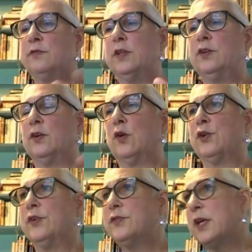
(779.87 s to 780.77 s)
and vineyard
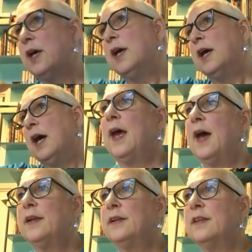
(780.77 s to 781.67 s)
owners,
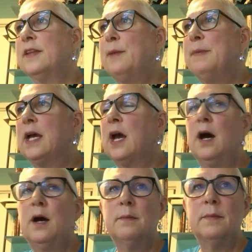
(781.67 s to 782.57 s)
and they
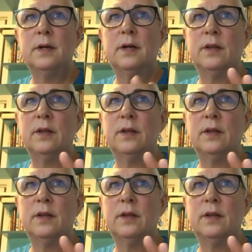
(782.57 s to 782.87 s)
become